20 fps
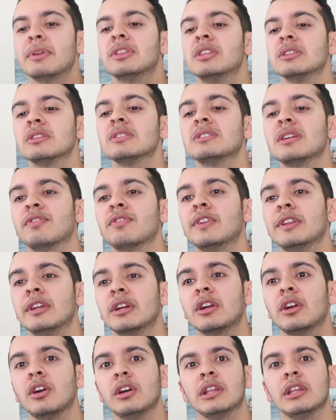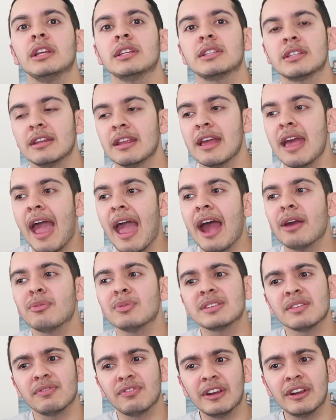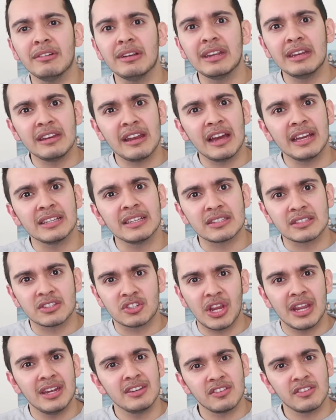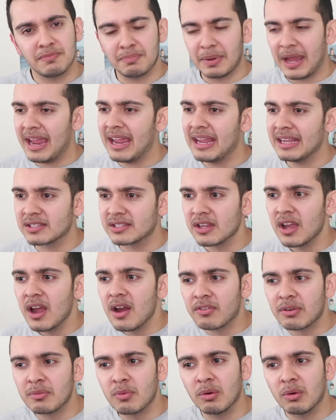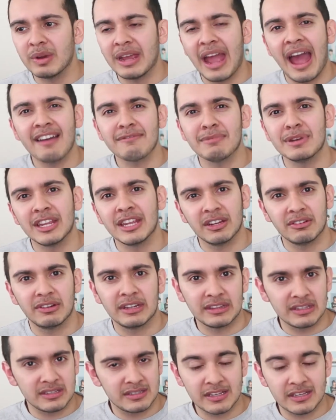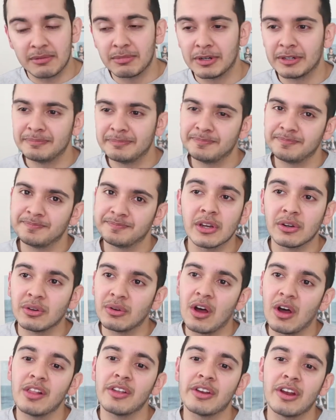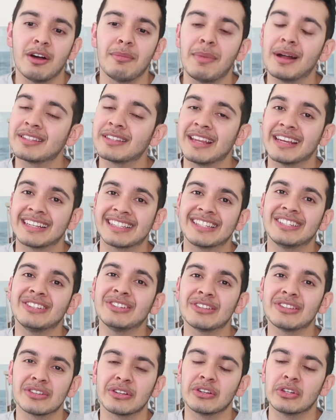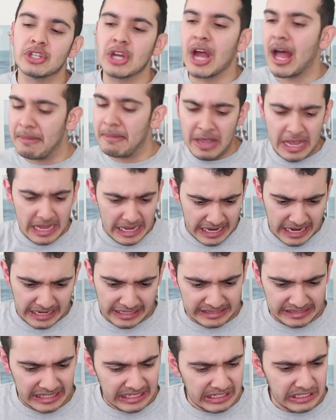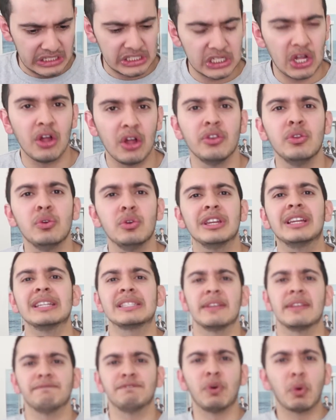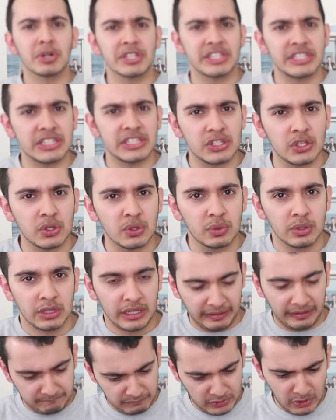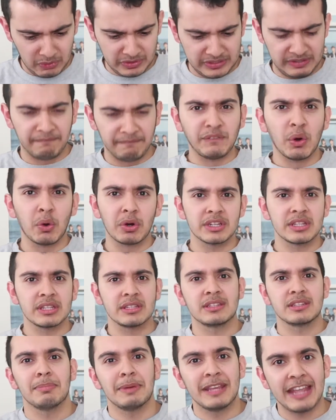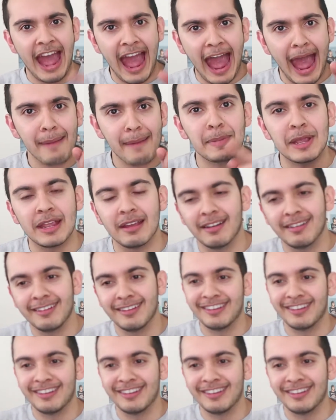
But this is definitely a good listen and was a very nice change of pace from what we have been hearing this summer. So all in all, Monsta X still does a good job, and I think it's called Newton because it forces you, like you know, it's a force to be happy.